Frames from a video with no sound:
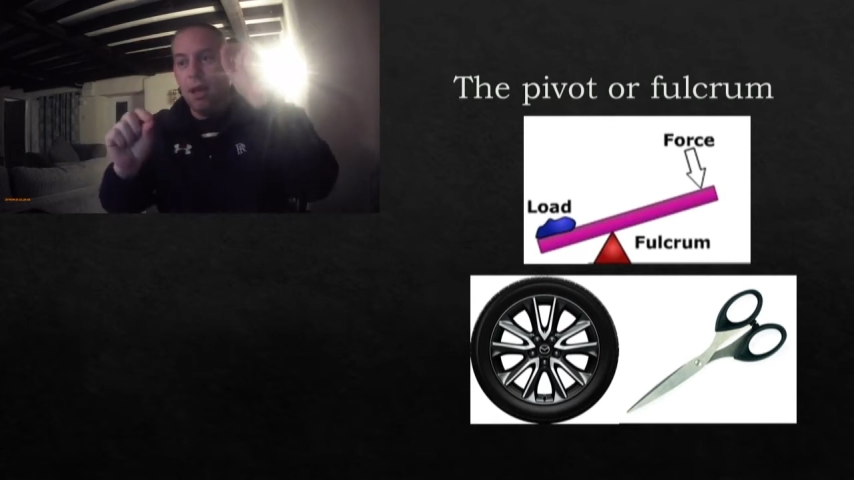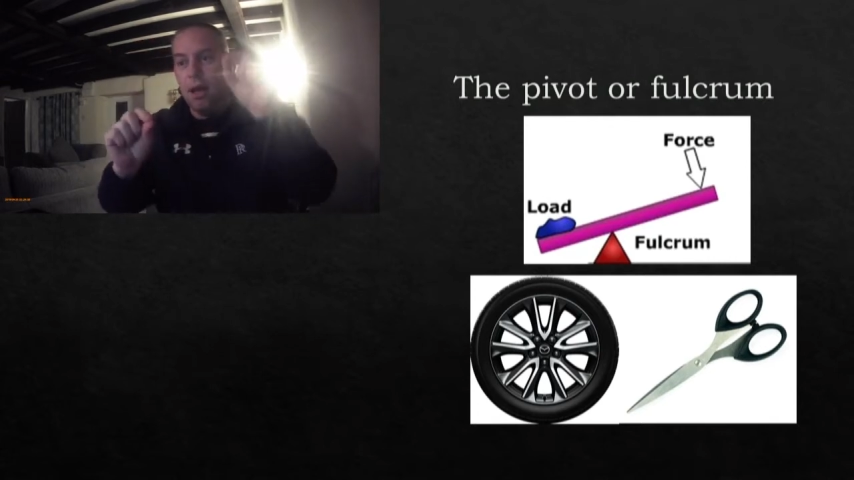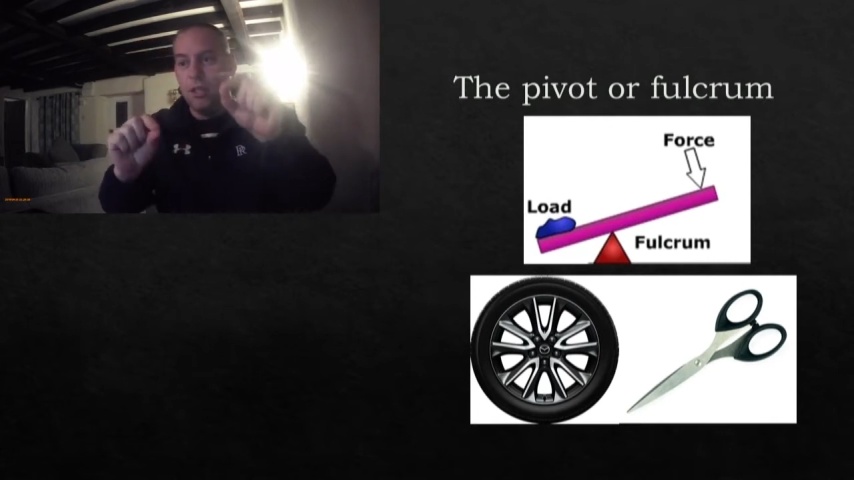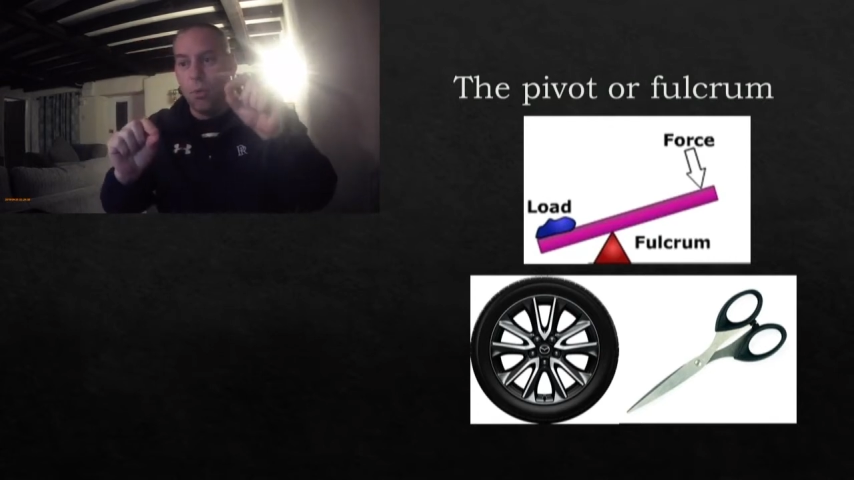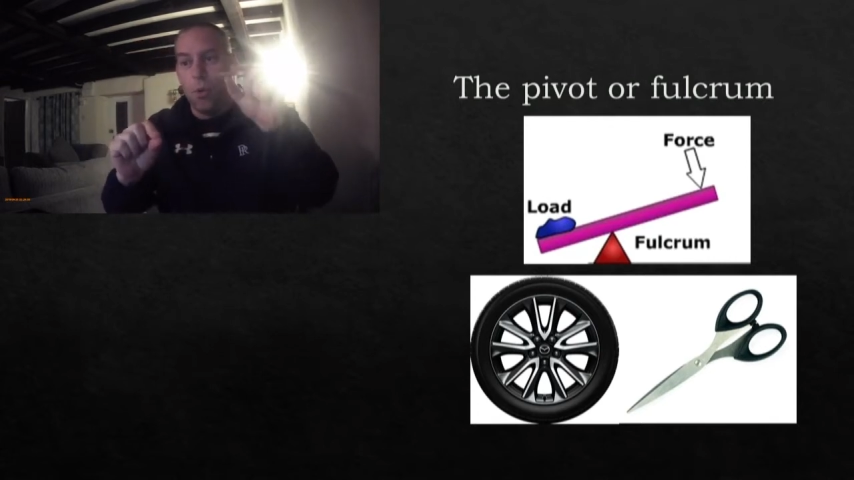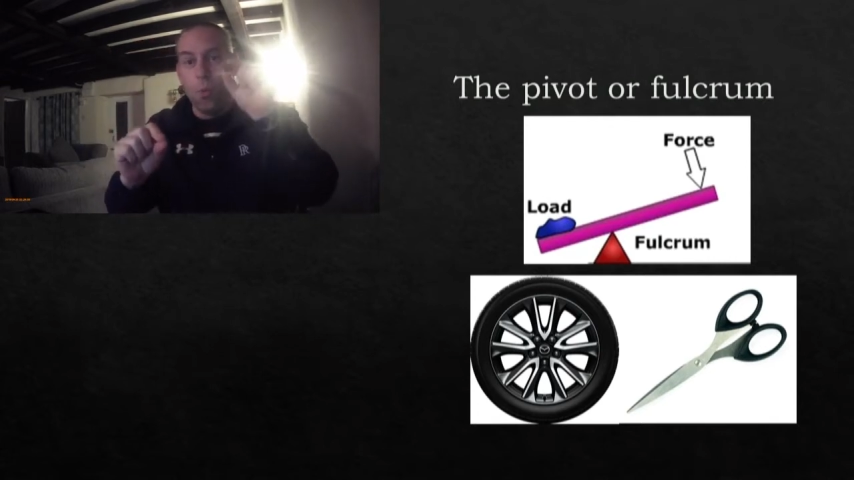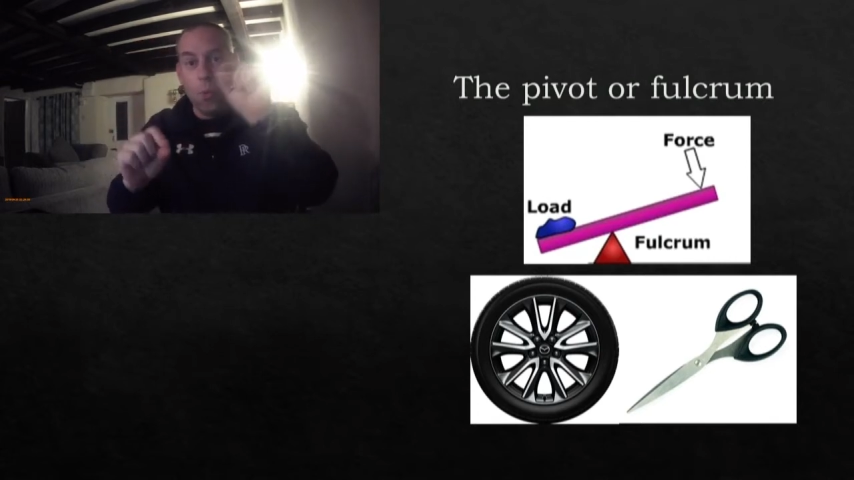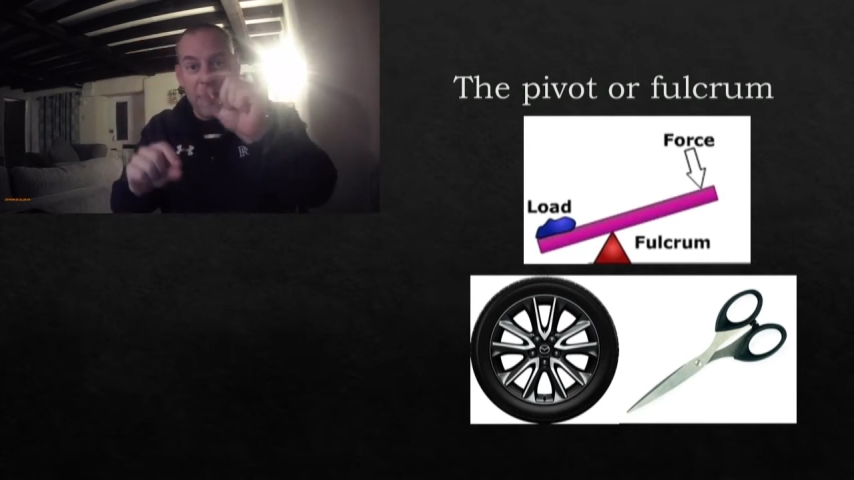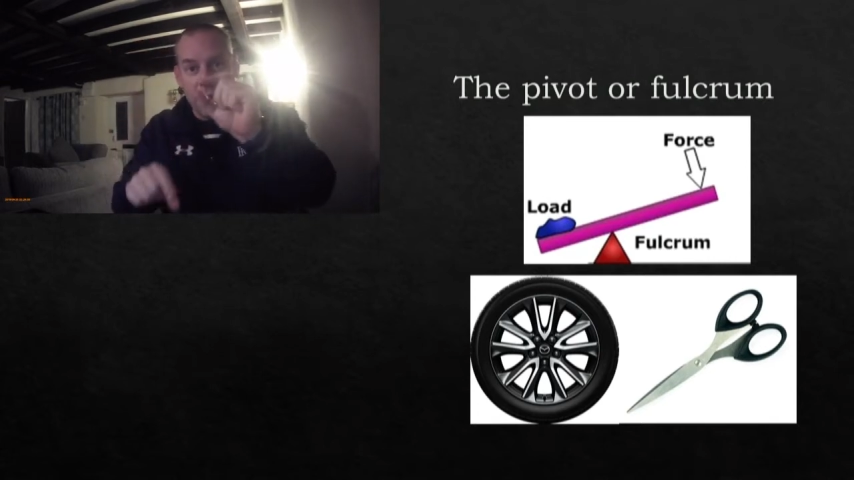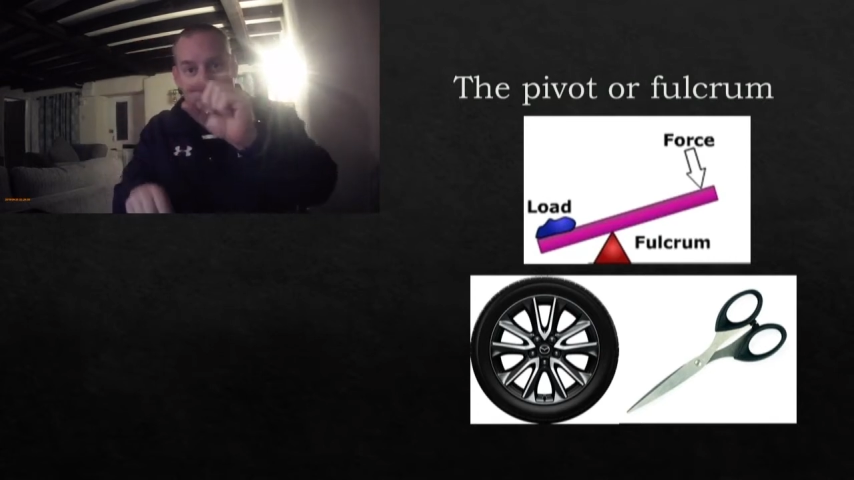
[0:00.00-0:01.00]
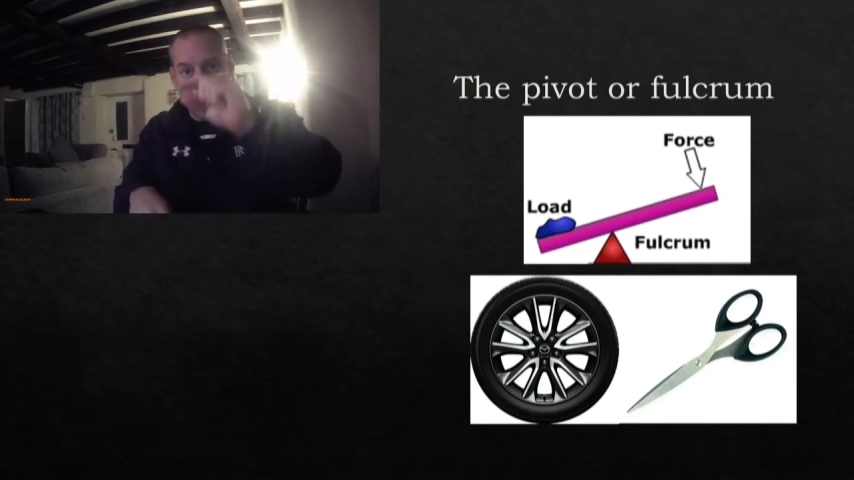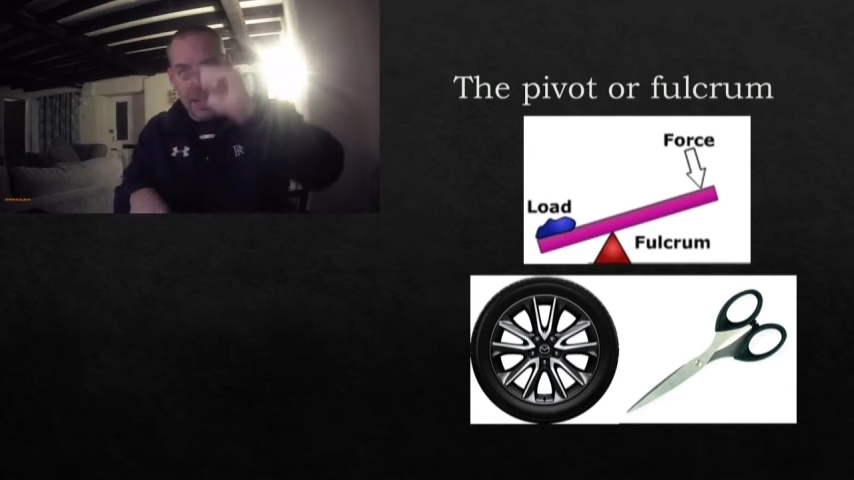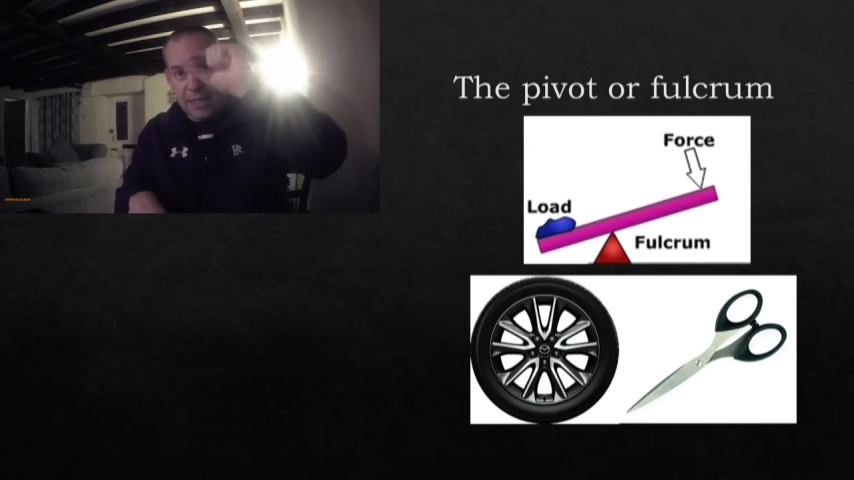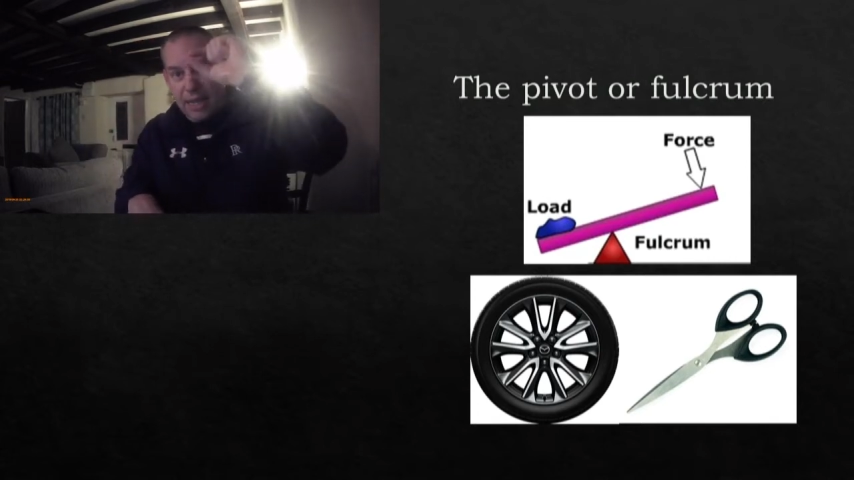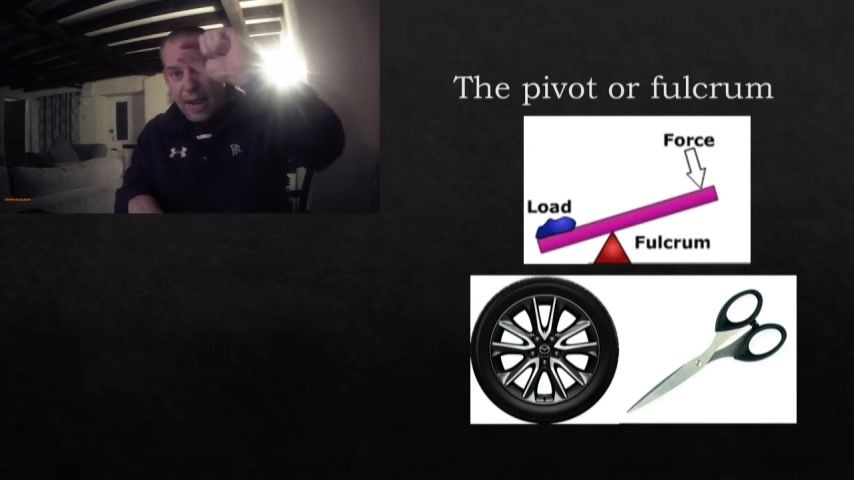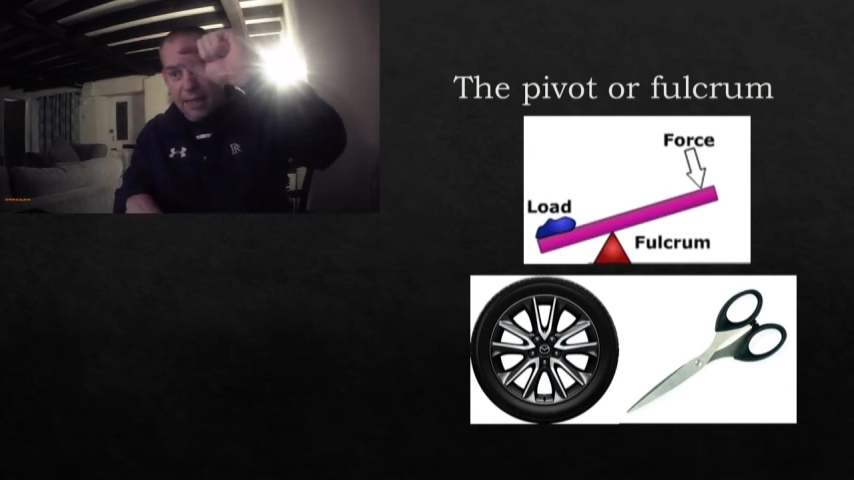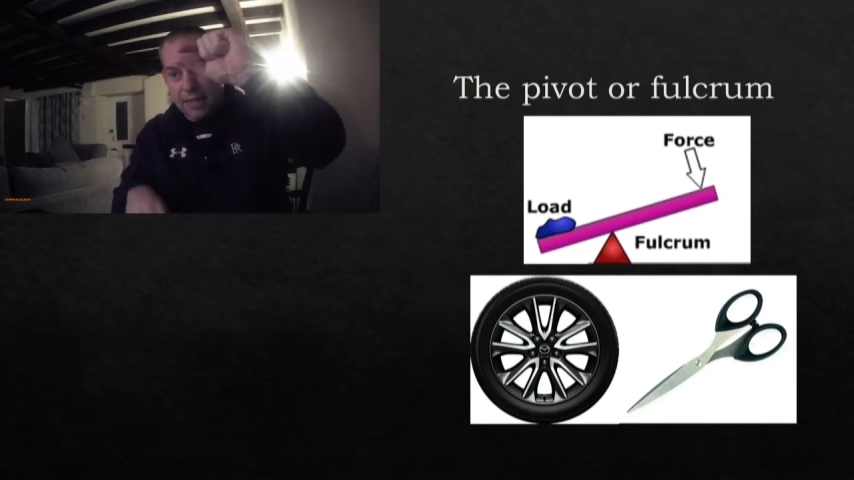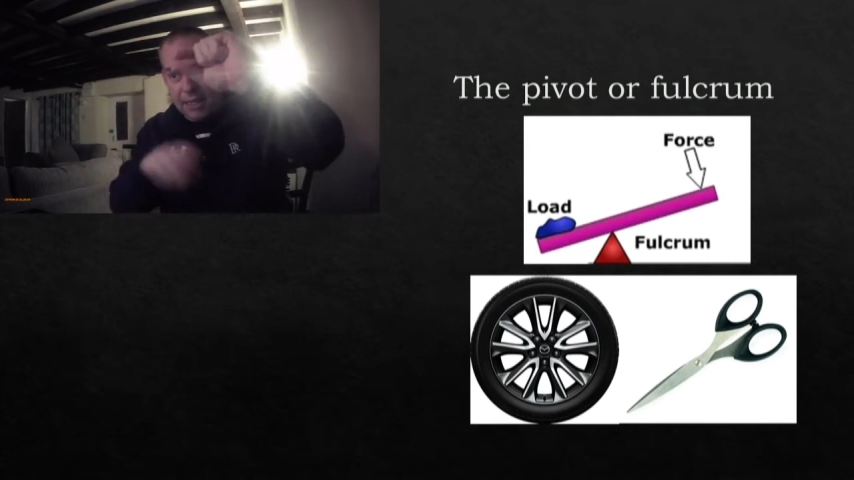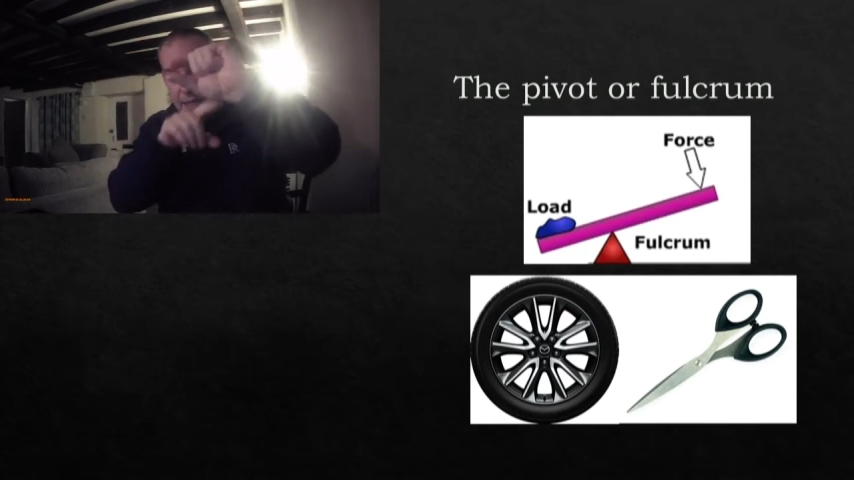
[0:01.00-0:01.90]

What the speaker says: So on a wheel, it's the axis in the